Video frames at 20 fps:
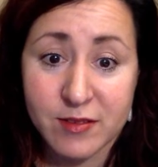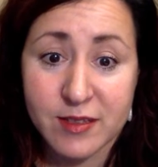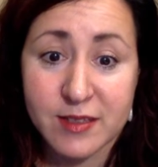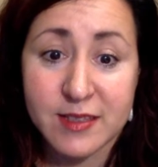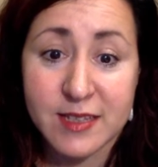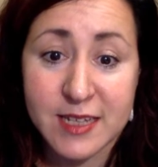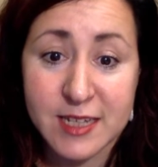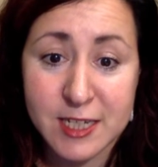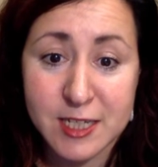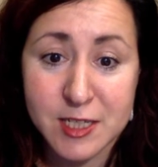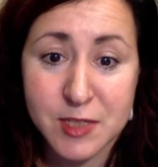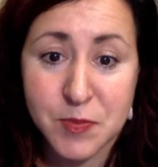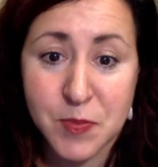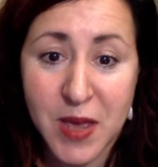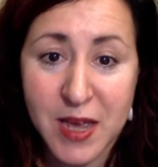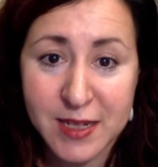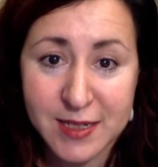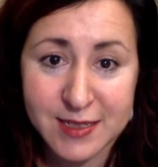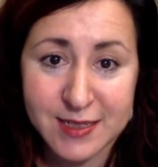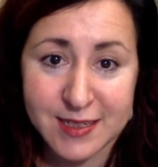than they
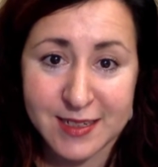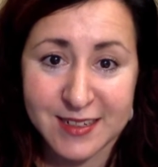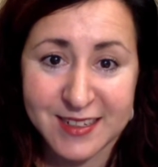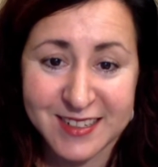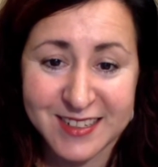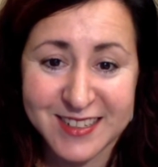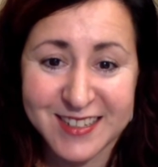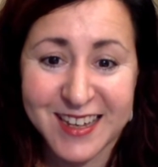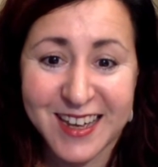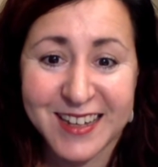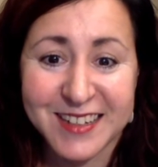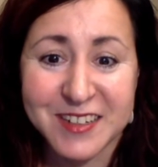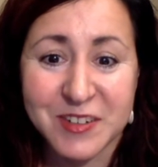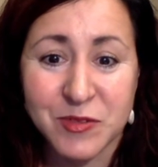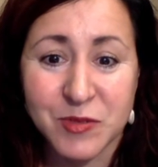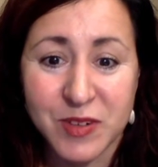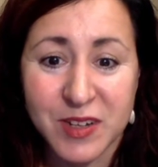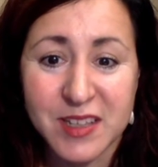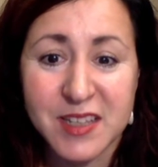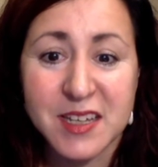expected, that
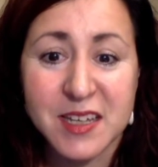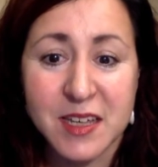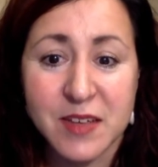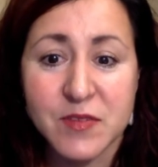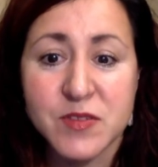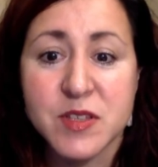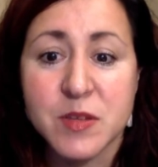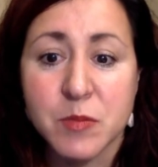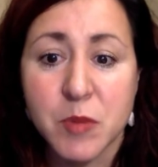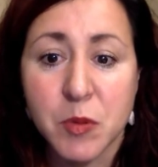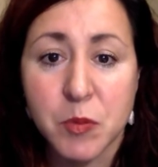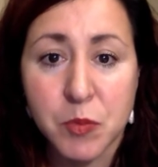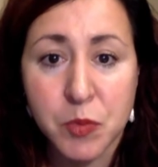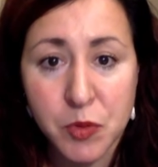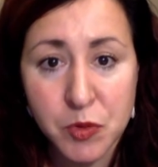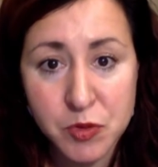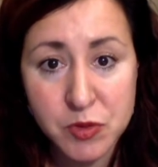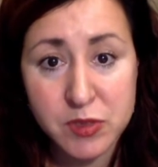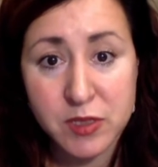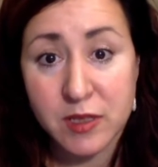really gives them a
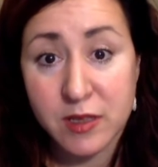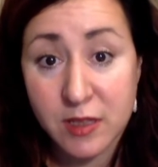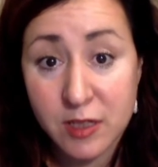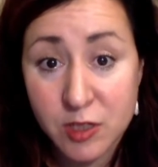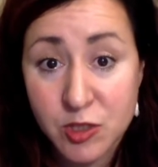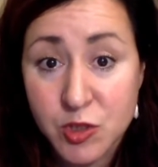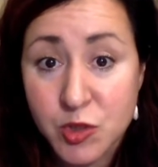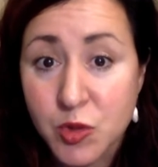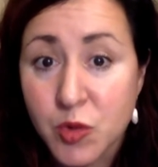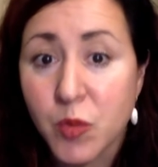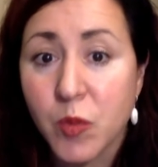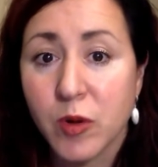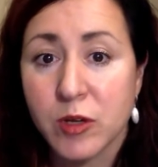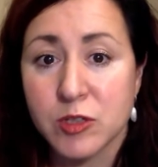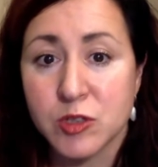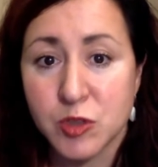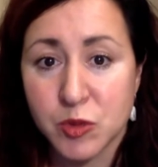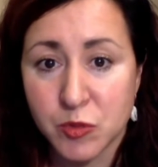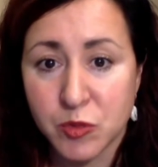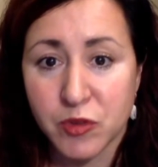boost and they do
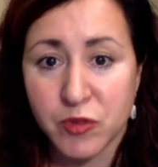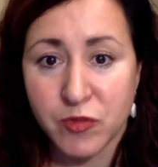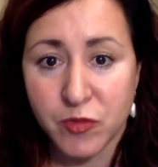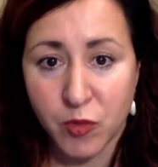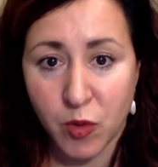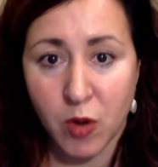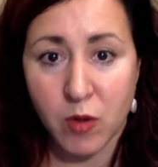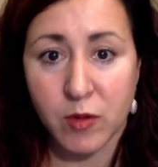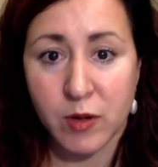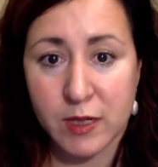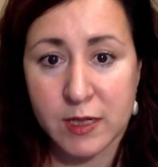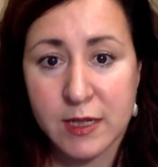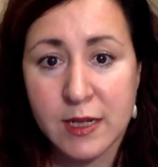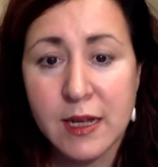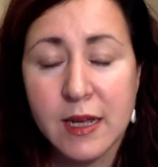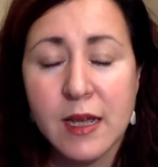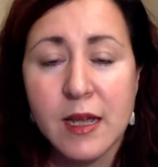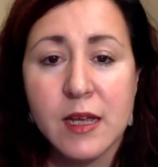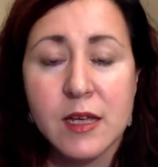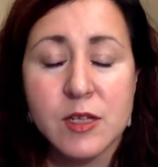want to move forward.
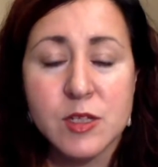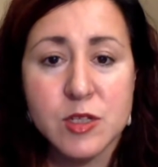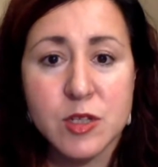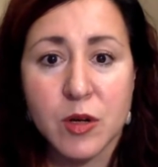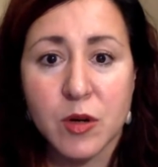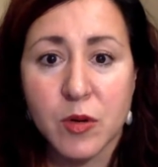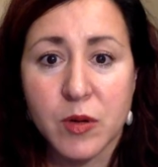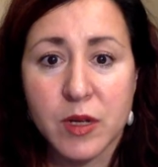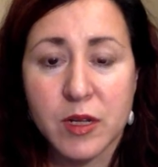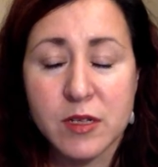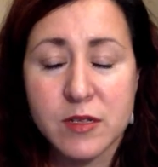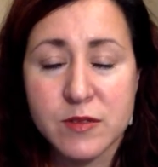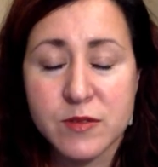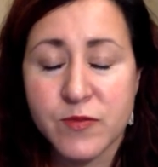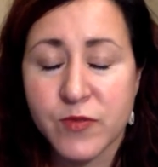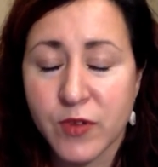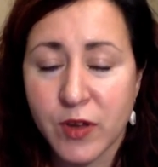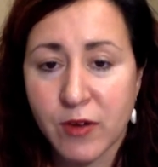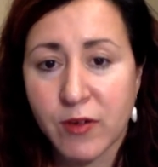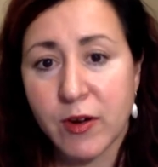So it is
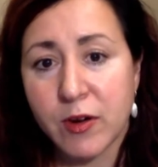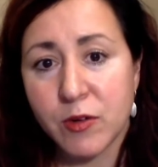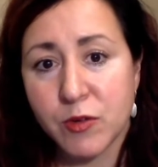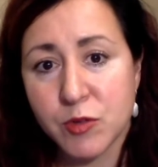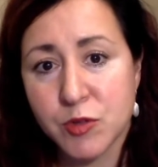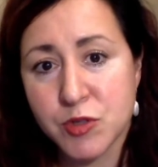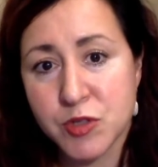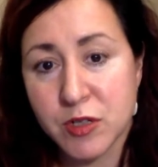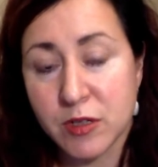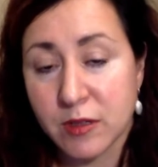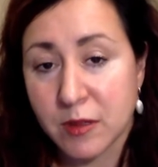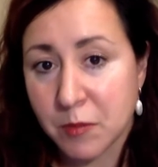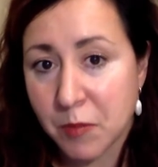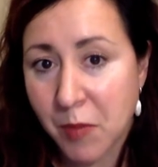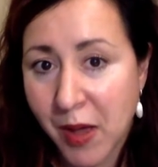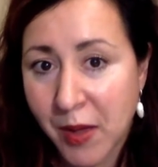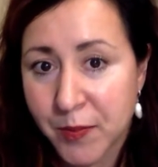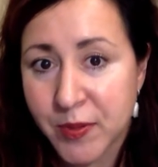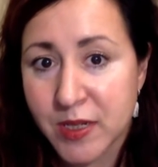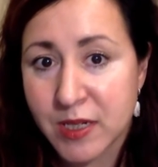very crucial, in
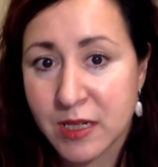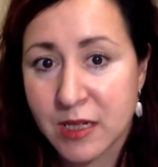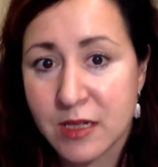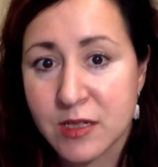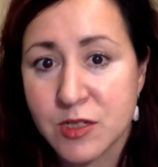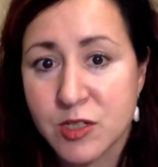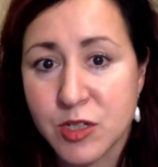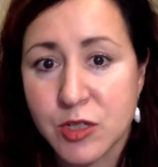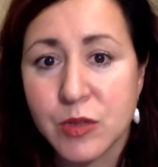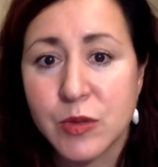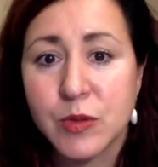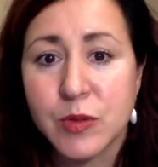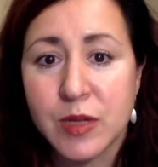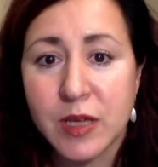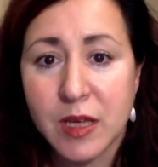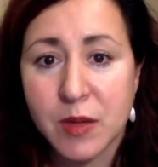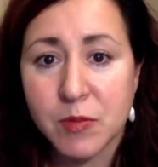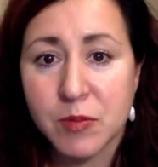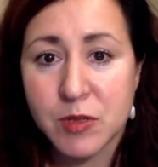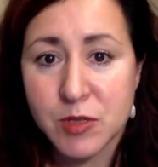my opinion, to
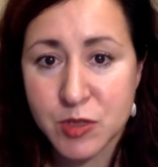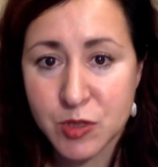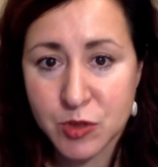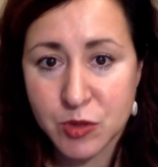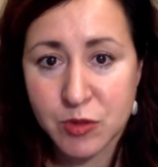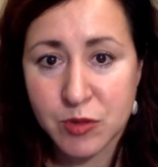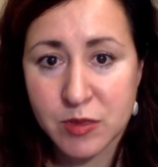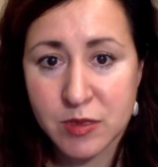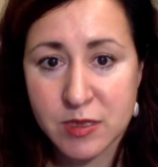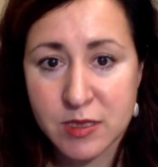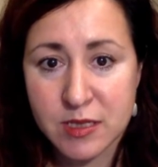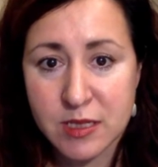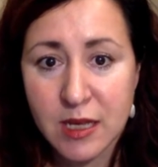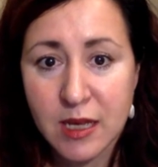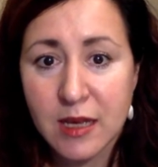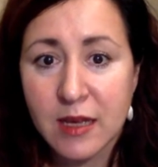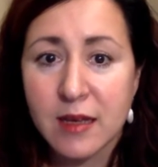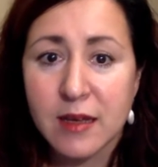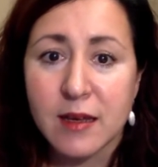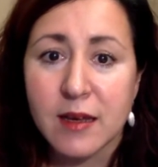keep the students
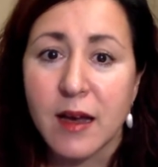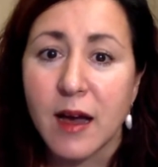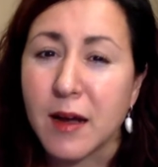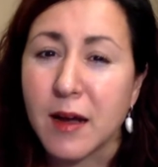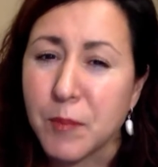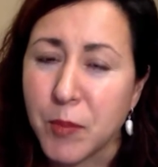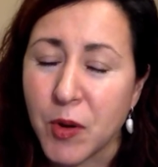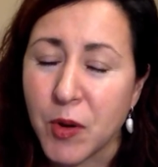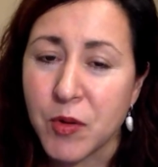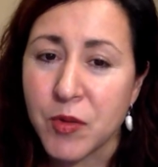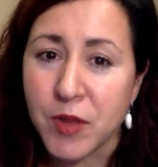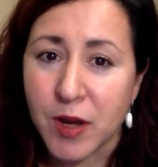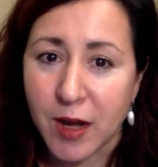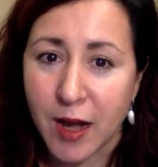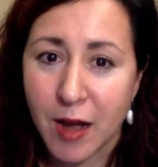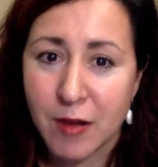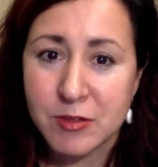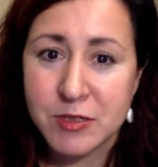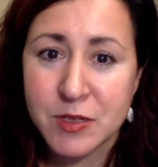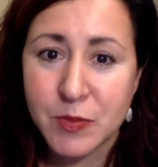both
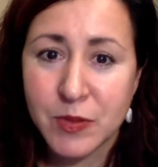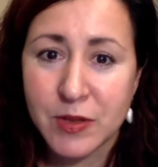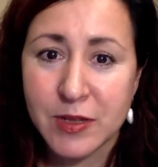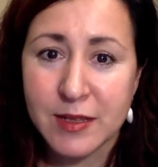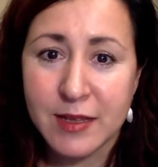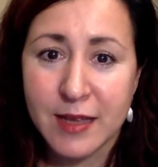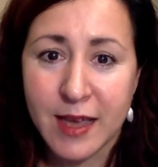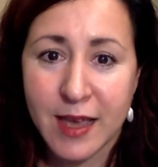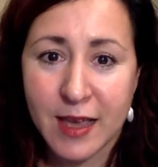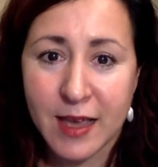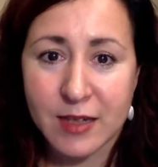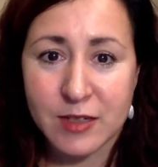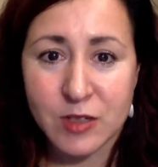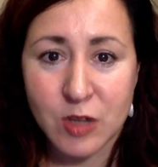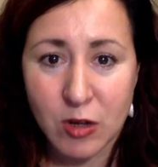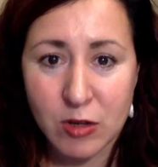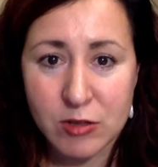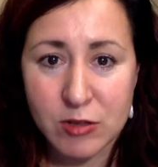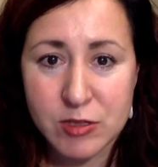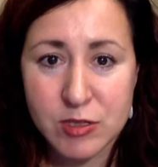accountable and
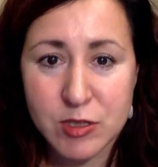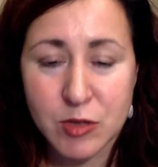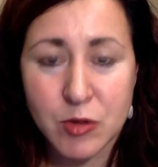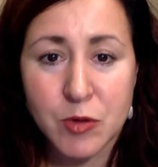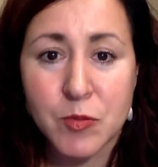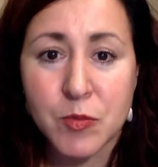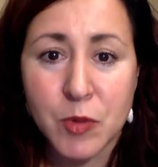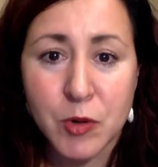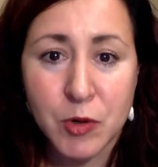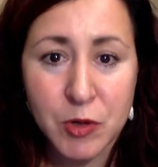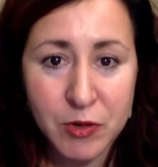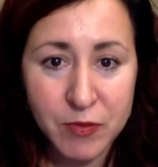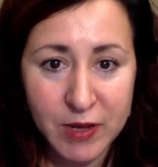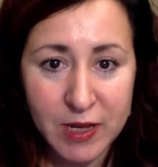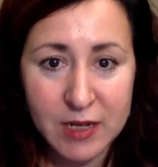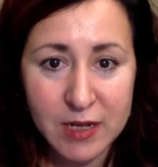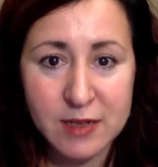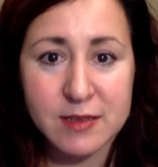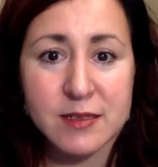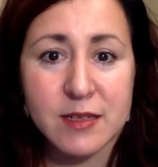also
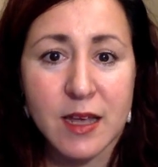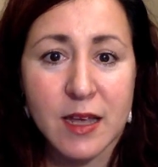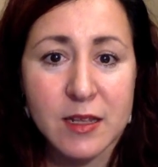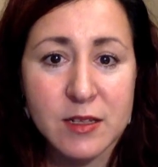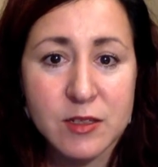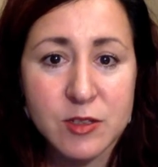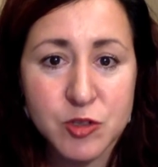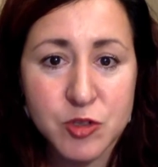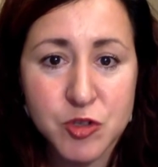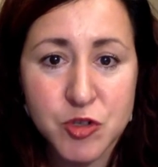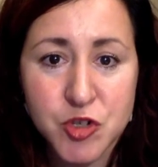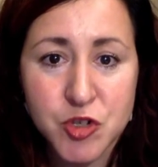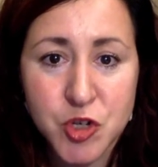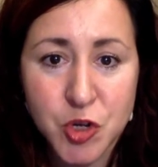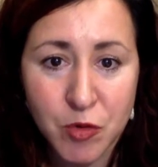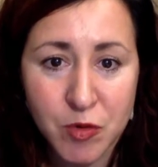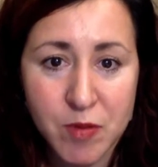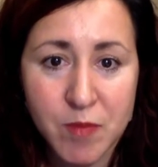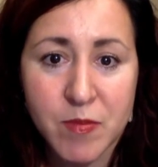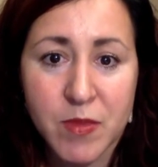motivated, and to
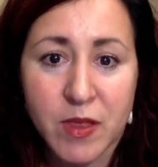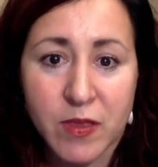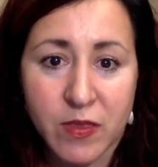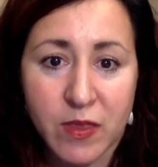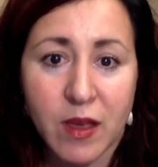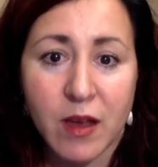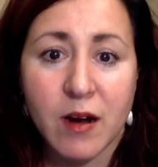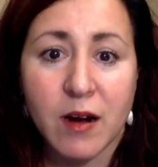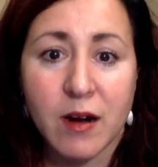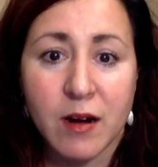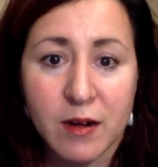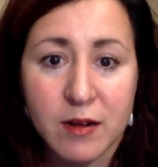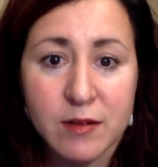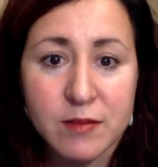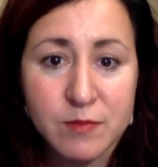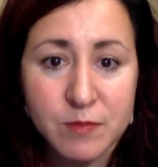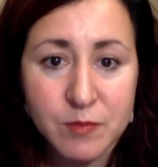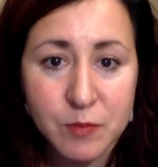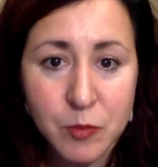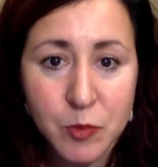show them that they
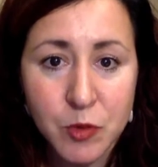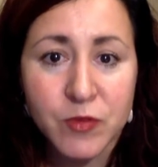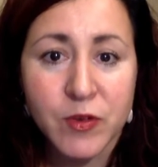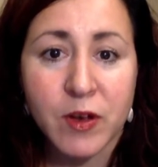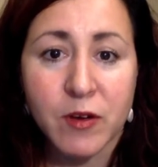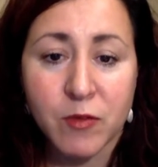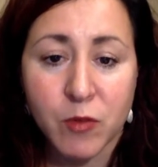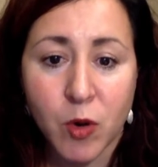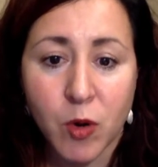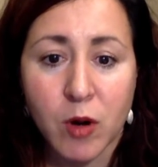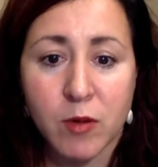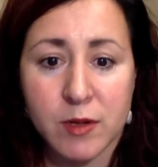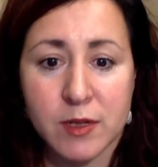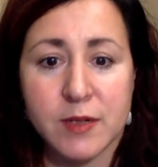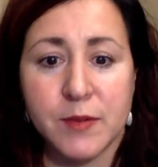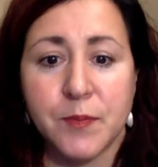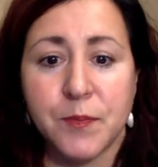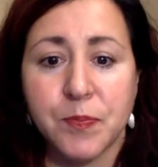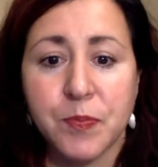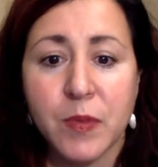are moving
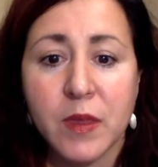forward.